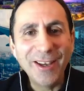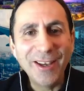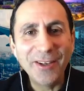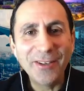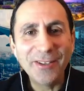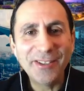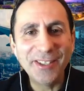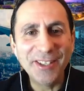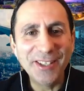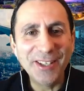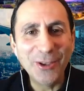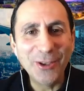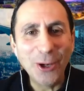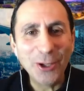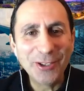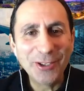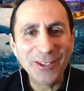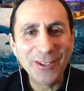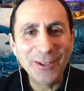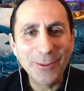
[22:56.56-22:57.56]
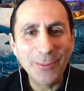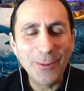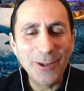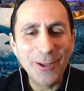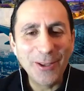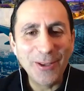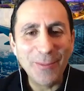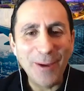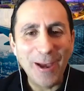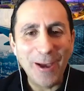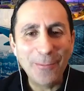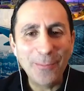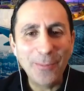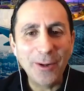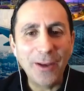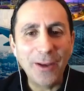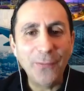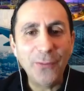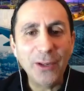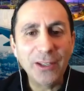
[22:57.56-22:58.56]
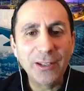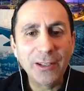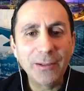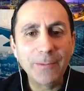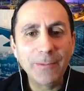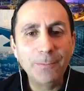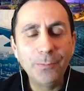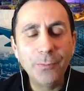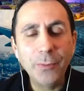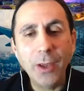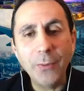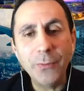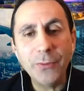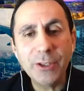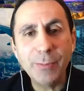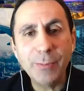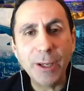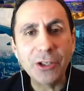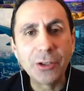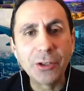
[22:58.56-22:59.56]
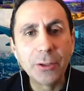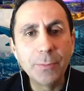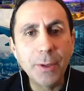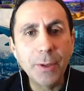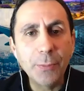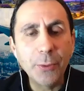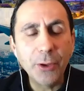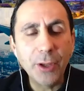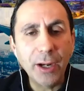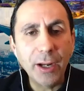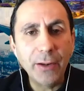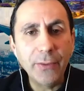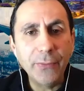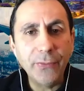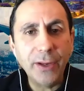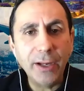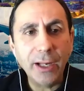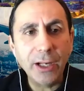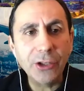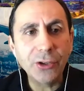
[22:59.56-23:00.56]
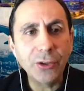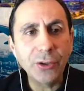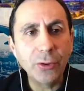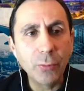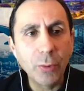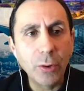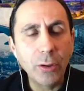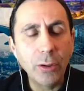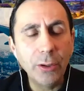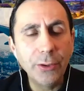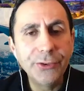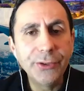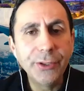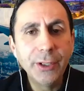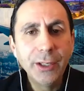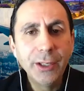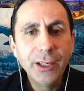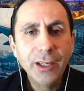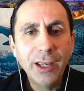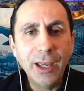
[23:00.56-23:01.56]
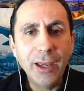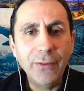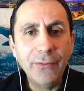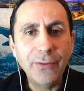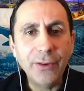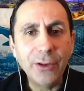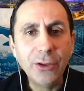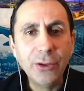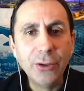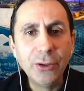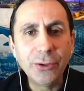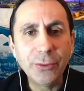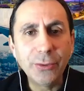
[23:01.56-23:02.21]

see a dot in the map. But I think, especially people that are in the financial world, have a huge